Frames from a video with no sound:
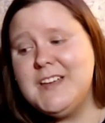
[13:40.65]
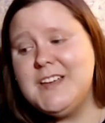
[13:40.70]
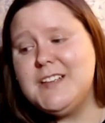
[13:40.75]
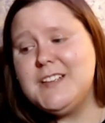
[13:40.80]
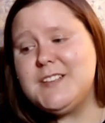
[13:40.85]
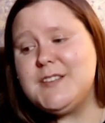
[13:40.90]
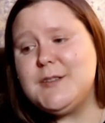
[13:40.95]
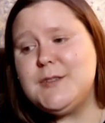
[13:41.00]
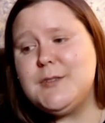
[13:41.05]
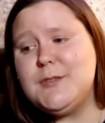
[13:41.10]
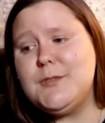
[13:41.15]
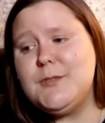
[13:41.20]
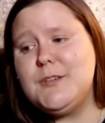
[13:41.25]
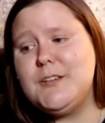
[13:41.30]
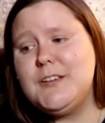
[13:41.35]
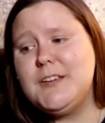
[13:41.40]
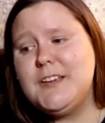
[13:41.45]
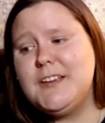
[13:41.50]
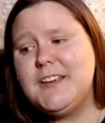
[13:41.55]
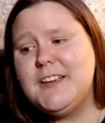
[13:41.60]
So
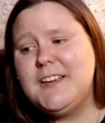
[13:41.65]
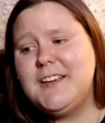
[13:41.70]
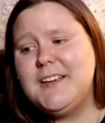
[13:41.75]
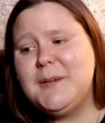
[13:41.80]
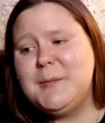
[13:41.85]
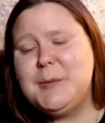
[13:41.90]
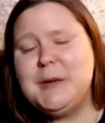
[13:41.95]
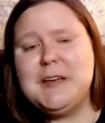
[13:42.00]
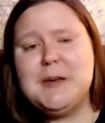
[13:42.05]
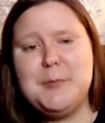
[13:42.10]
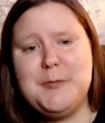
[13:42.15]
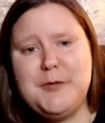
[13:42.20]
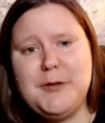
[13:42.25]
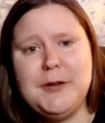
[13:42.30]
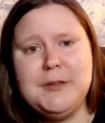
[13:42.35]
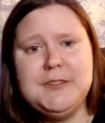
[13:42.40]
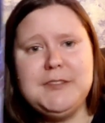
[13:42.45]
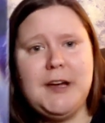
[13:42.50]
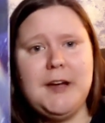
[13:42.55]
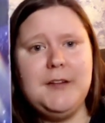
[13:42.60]
pick up
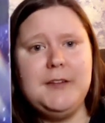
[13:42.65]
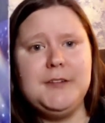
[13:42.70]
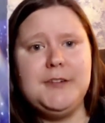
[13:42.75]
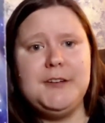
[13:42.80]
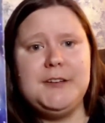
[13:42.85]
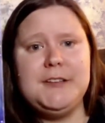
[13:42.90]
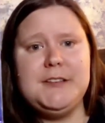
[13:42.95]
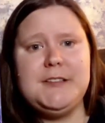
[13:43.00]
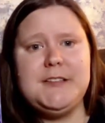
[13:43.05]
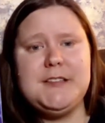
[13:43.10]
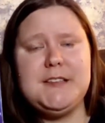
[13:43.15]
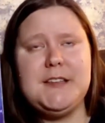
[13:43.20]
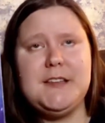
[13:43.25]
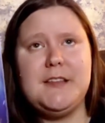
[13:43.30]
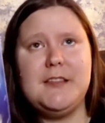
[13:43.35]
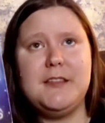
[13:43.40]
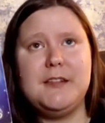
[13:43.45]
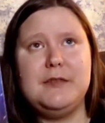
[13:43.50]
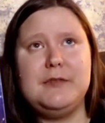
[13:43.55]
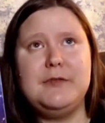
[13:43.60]
Fault Tolerance.
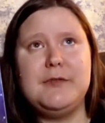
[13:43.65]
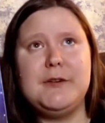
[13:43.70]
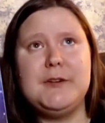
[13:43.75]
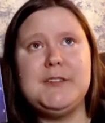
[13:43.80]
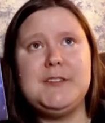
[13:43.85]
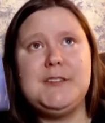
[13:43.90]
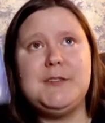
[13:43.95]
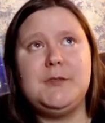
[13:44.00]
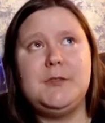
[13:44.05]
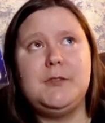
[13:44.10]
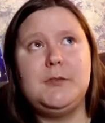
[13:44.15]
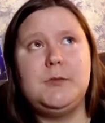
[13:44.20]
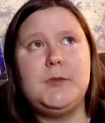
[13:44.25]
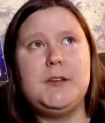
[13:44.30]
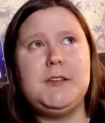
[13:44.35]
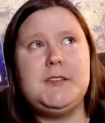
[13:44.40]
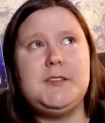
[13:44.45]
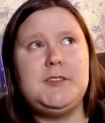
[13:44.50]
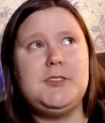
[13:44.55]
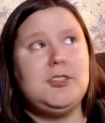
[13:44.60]
The first one
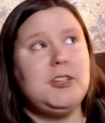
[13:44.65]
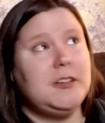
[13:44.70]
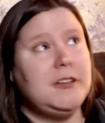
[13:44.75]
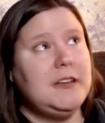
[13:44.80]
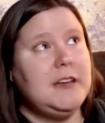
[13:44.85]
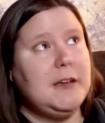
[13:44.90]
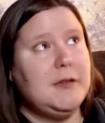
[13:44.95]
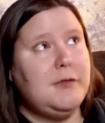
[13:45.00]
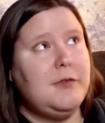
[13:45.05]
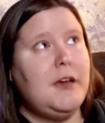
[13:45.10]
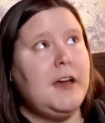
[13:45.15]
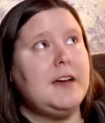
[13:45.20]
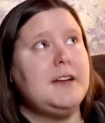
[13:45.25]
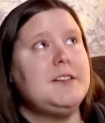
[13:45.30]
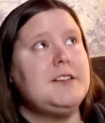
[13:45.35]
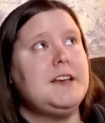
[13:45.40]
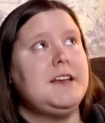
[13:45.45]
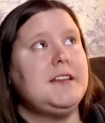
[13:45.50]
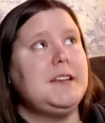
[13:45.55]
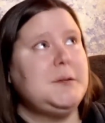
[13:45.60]
was Chilling
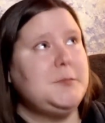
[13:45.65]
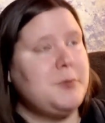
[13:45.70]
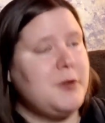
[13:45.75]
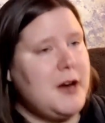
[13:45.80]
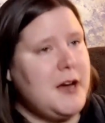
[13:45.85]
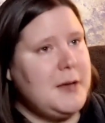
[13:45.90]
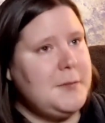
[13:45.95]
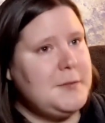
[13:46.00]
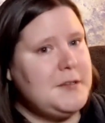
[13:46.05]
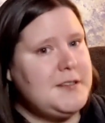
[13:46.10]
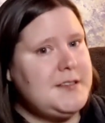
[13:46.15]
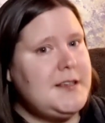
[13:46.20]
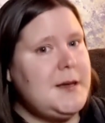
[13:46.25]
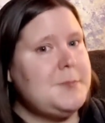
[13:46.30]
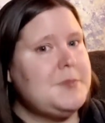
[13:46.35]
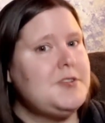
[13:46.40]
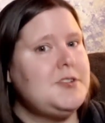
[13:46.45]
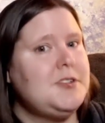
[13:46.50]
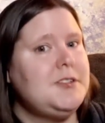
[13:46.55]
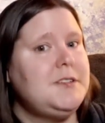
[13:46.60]
Effect, and then Prime
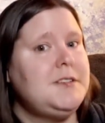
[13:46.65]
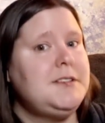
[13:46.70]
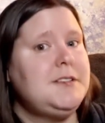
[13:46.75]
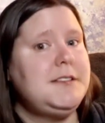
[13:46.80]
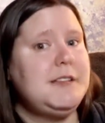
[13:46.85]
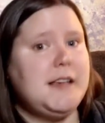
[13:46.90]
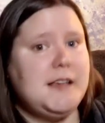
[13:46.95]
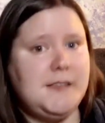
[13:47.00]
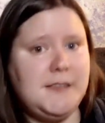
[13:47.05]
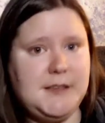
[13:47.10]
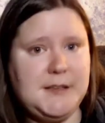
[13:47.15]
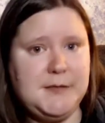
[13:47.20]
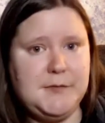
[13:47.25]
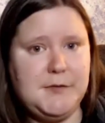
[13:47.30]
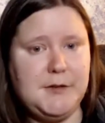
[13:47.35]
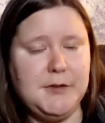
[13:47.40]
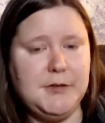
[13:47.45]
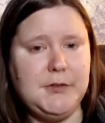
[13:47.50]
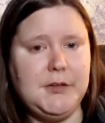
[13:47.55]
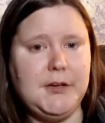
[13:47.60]
Deceptions, and then
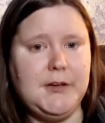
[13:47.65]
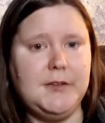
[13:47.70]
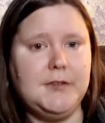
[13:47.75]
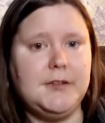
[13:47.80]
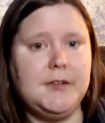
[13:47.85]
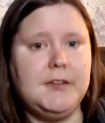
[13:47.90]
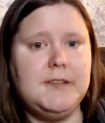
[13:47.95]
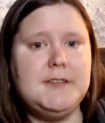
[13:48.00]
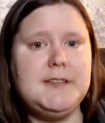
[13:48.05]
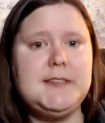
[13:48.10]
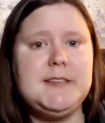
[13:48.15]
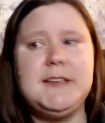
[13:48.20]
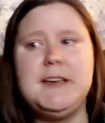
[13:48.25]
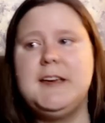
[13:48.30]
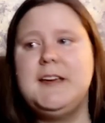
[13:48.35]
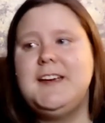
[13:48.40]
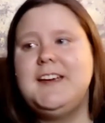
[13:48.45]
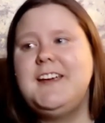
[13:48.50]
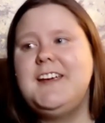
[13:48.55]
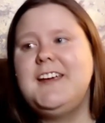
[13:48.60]
Fault Tolerance.
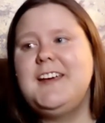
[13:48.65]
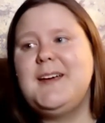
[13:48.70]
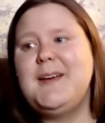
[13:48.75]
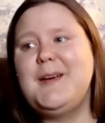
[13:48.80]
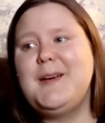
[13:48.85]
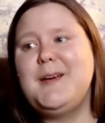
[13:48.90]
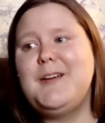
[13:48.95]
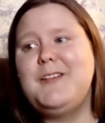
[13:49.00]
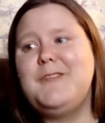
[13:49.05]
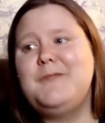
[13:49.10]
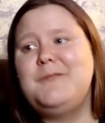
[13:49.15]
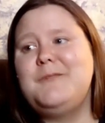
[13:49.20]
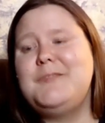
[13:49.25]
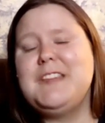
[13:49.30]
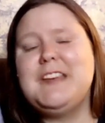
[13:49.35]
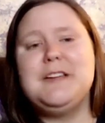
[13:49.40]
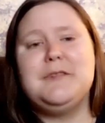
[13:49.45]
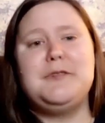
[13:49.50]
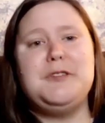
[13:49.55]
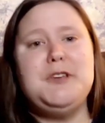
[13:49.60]

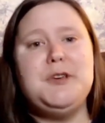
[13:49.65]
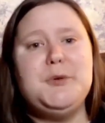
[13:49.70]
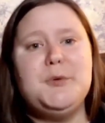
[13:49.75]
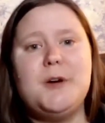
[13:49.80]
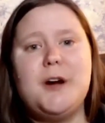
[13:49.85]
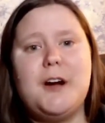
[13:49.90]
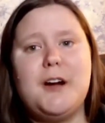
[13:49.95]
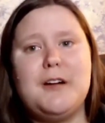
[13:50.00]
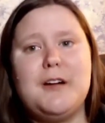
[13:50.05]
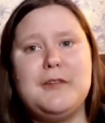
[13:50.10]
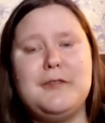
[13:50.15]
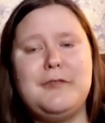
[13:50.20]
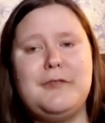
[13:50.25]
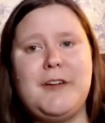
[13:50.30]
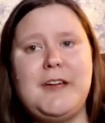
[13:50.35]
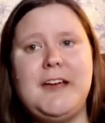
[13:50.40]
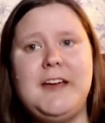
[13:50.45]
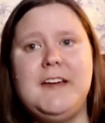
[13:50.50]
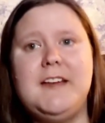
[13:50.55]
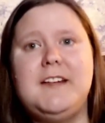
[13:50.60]
If you are a
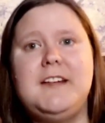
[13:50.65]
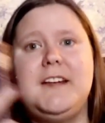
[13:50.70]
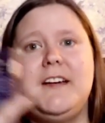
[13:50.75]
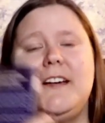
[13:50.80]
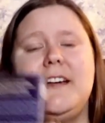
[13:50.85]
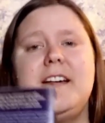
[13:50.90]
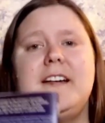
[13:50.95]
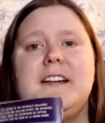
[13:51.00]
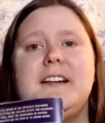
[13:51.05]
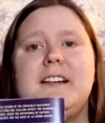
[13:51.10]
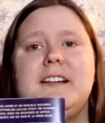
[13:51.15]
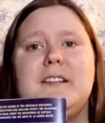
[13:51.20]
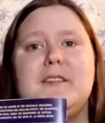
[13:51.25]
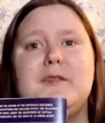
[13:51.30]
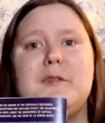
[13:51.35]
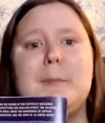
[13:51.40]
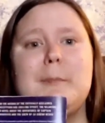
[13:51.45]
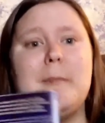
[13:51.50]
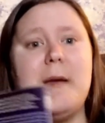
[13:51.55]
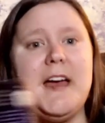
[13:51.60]
fan of
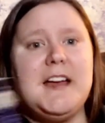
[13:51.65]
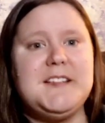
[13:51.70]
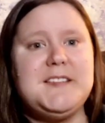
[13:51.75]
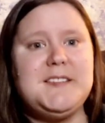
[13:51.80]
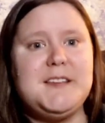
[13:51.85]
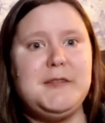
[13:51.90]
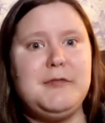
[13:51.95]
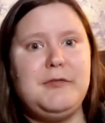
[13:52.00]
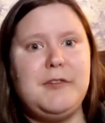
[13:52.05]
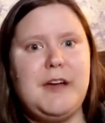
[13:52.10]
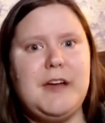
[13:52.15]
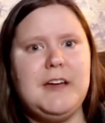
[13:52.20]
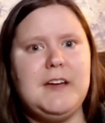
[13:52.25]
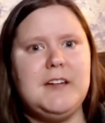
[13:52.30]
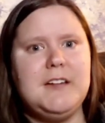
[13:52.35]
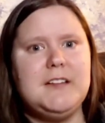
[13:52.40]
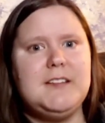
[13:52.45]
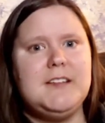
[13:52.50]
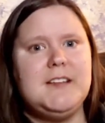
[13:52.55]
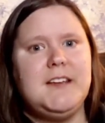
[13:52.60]
Mass
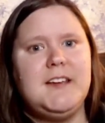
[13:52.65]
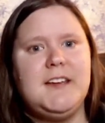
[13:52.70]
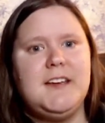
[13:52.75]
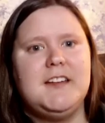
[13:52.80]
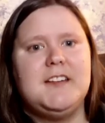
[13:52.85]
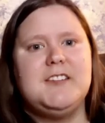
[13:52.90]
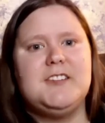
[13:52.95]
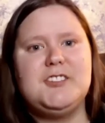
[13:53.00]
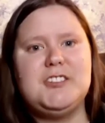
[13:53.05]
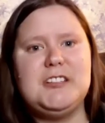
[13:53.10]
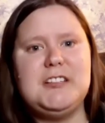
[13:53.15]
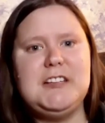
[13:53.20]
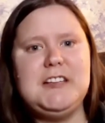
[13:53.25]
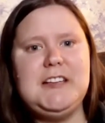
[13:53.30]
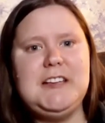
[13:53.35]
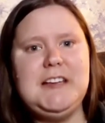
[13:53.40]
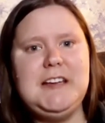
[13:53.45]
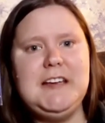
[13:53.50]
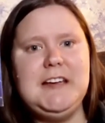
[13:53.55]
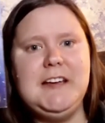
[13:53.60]
Effect,
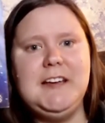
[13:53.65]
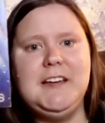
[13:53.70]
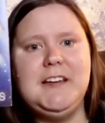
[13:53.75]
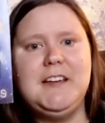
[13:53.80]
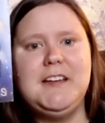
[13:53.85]
she